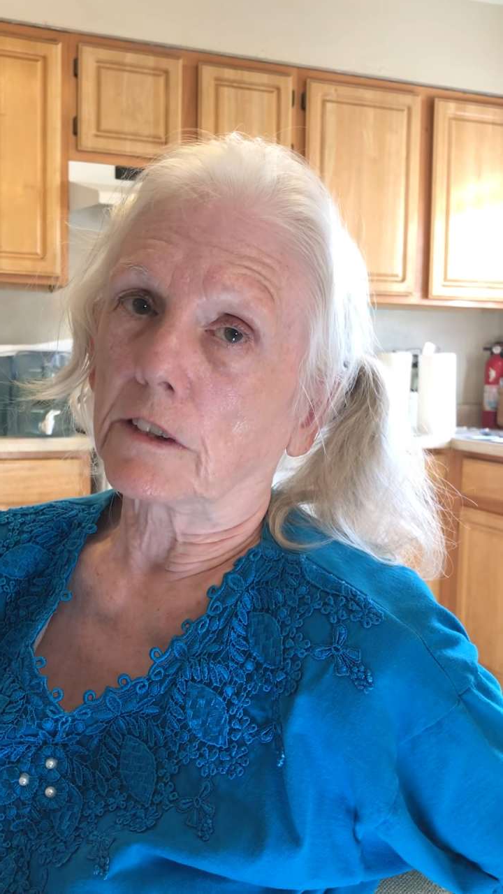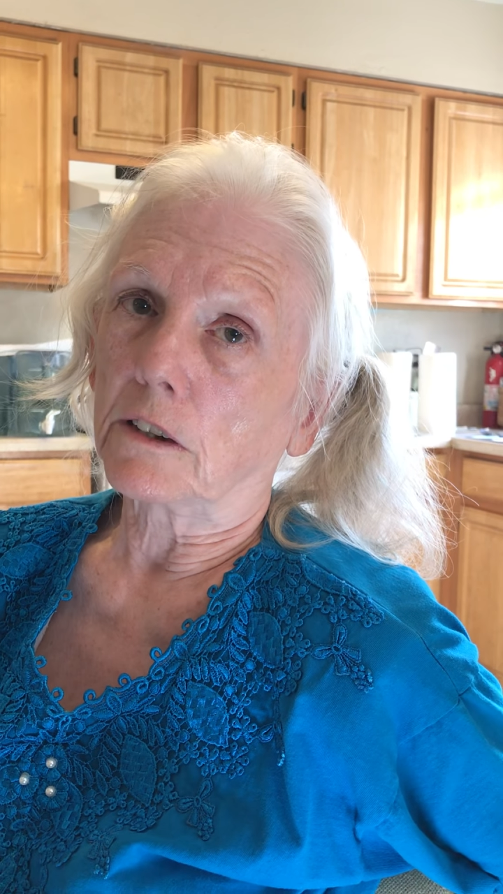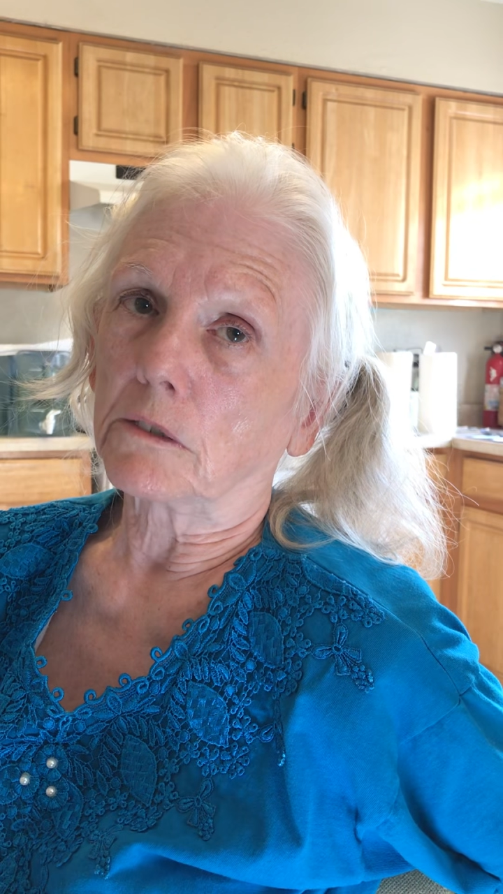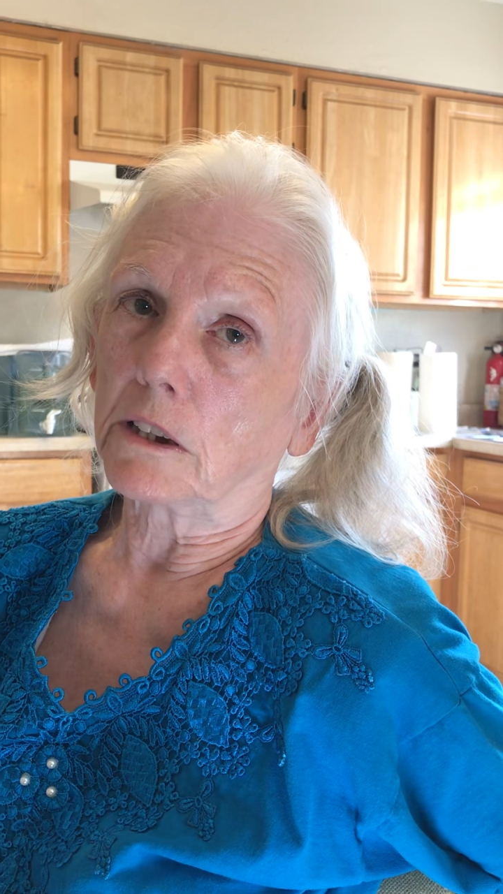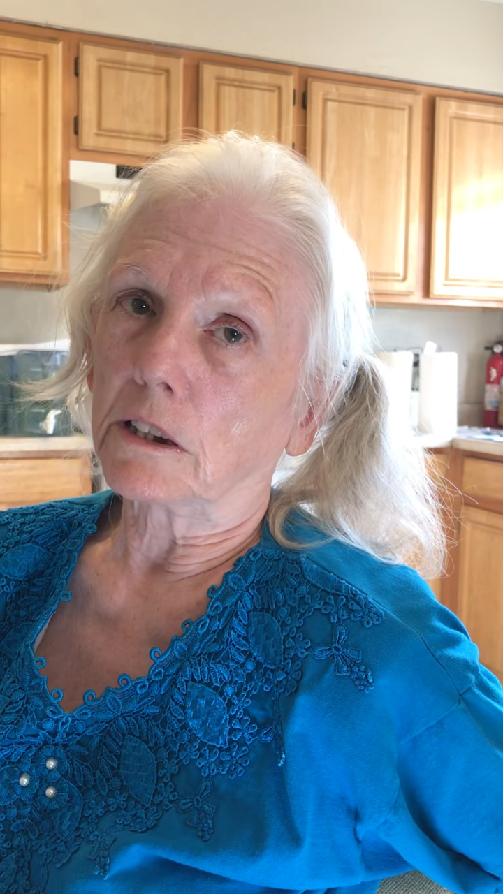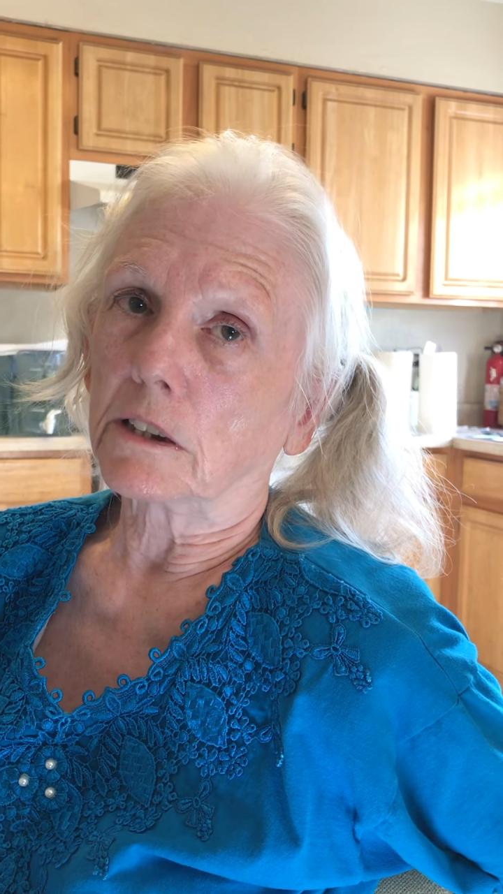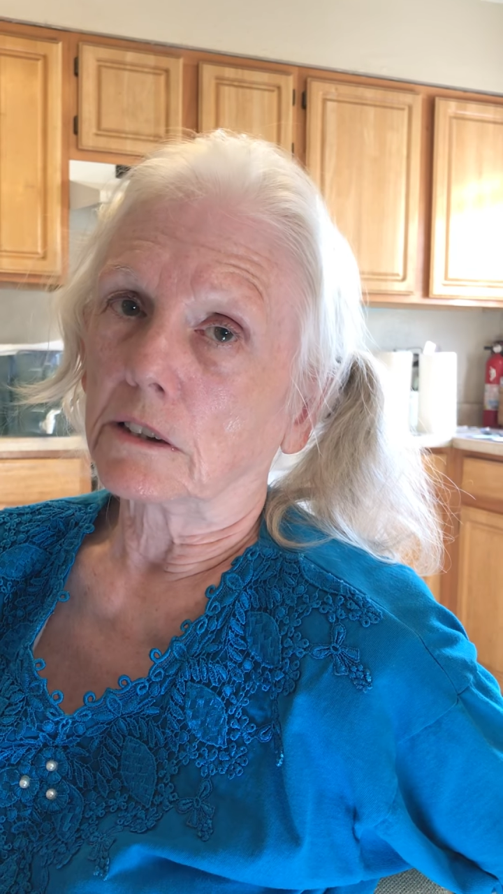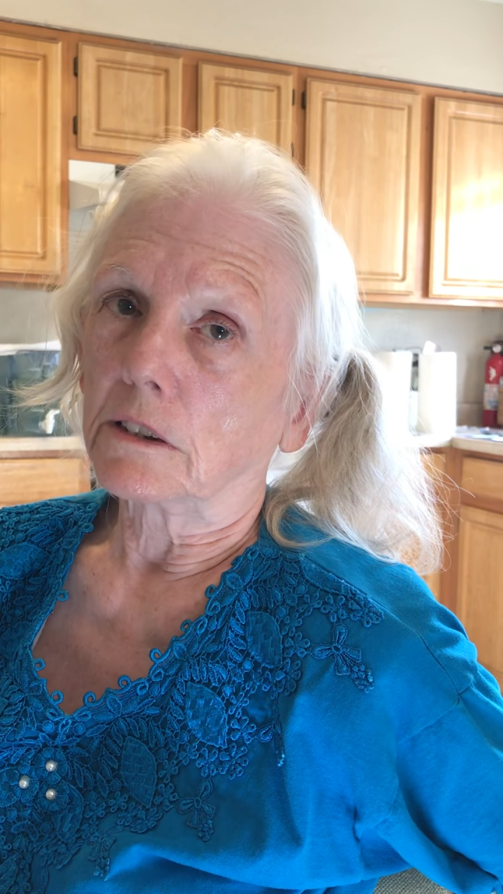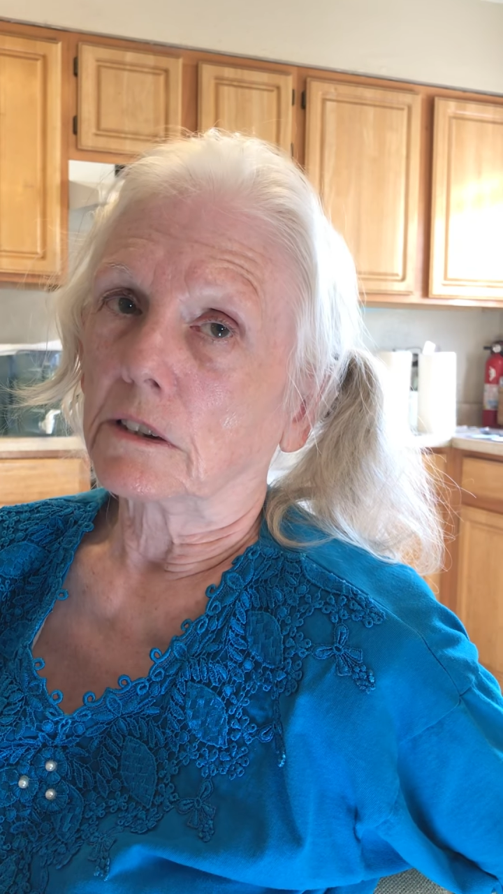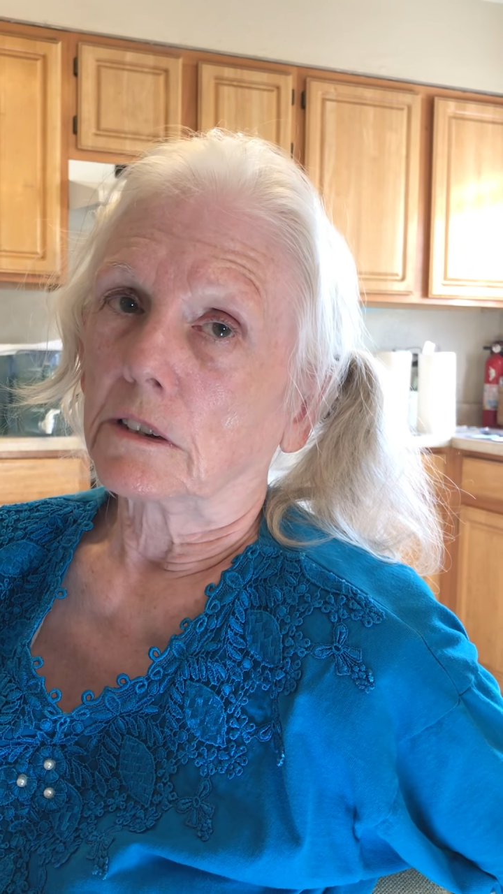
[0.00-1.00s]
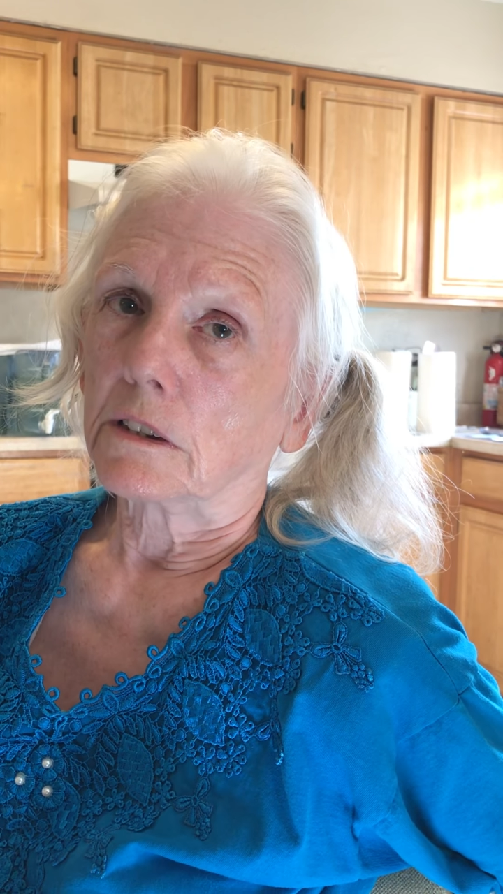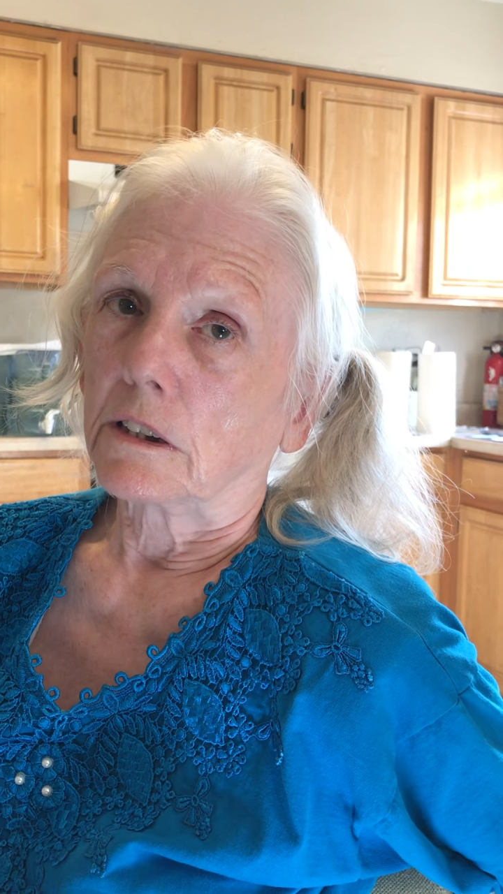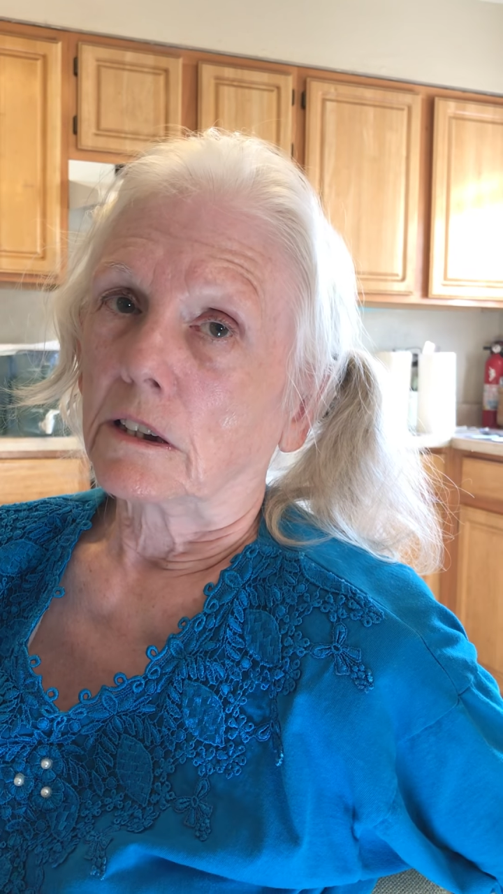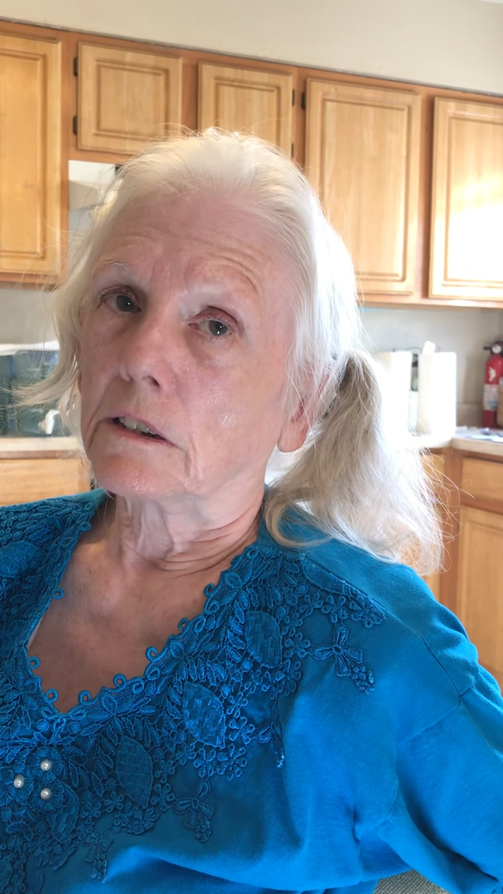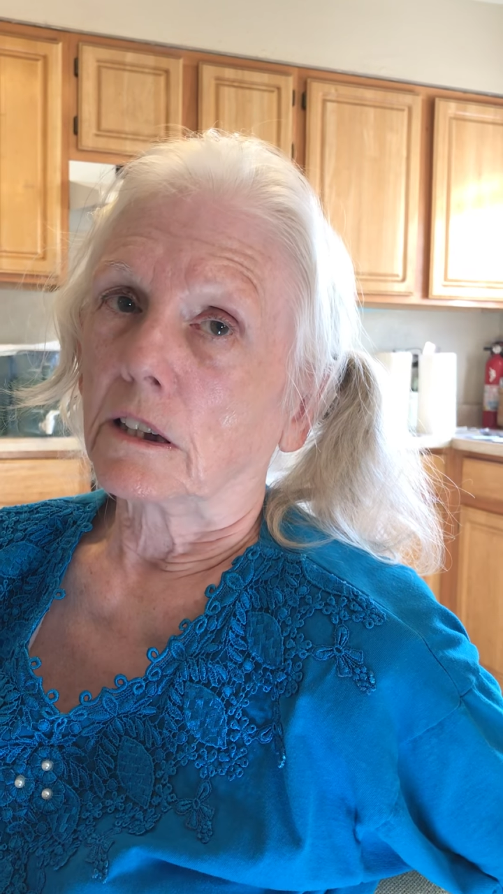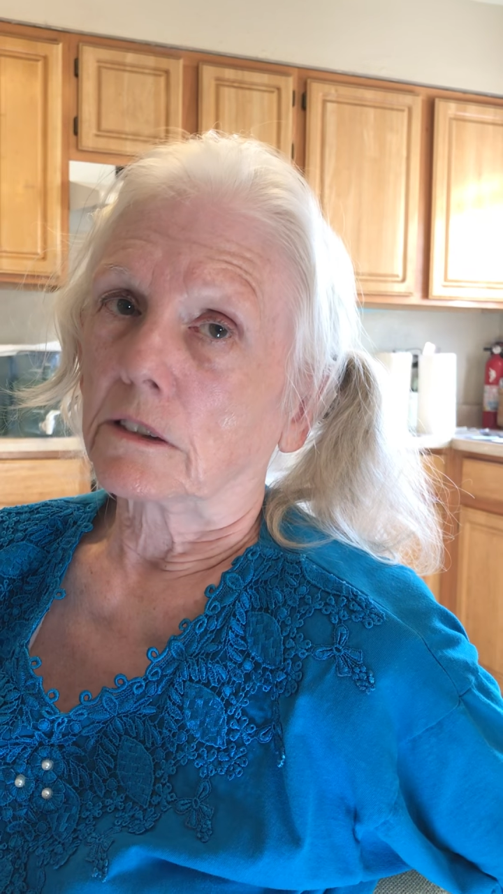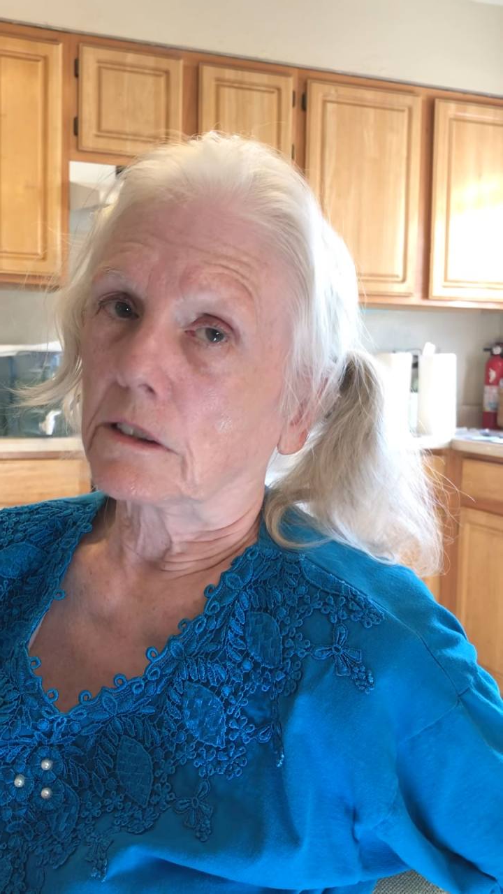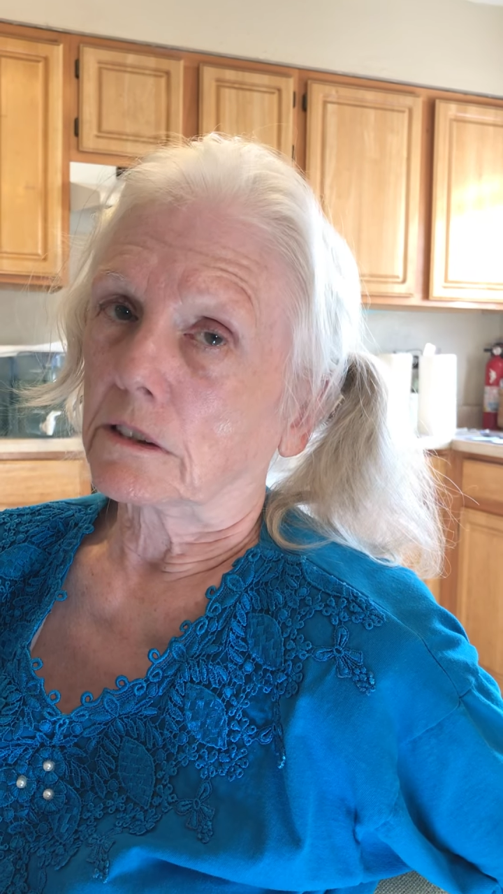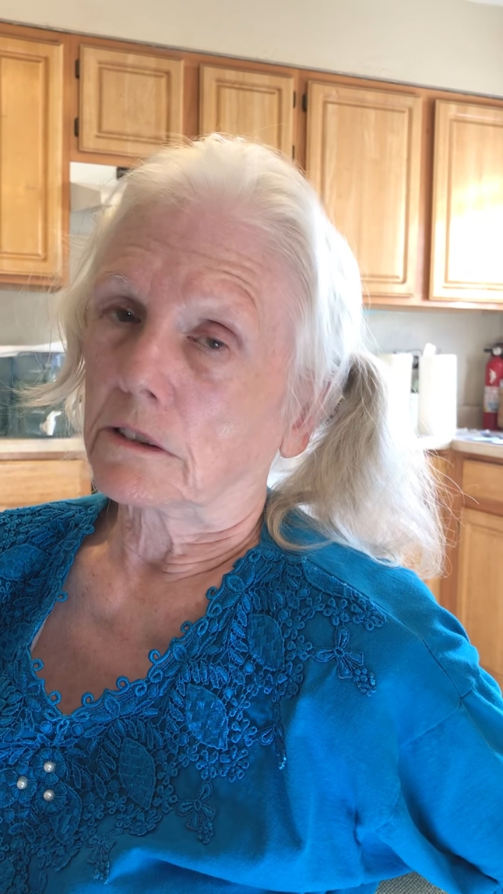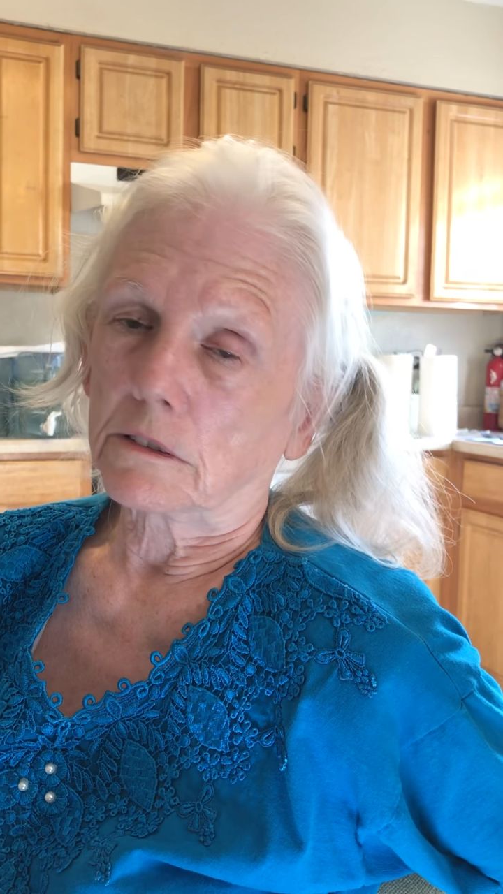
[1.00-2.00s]
that way. And
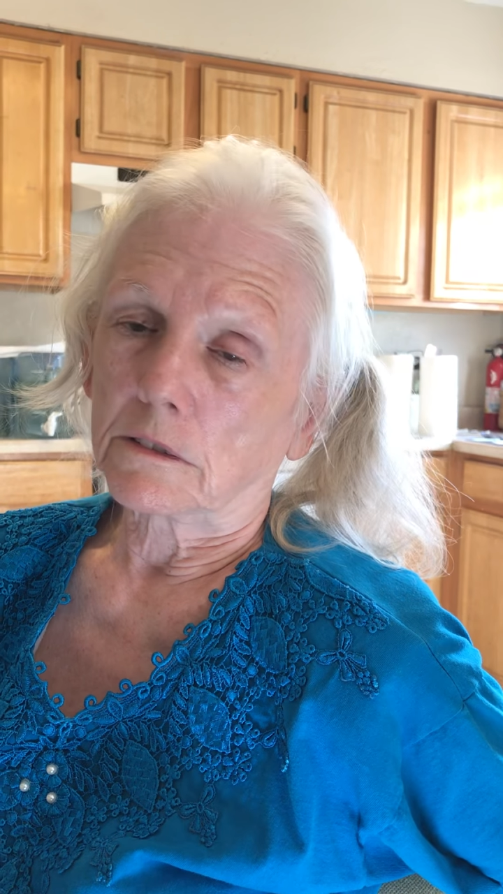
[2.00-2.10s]
that's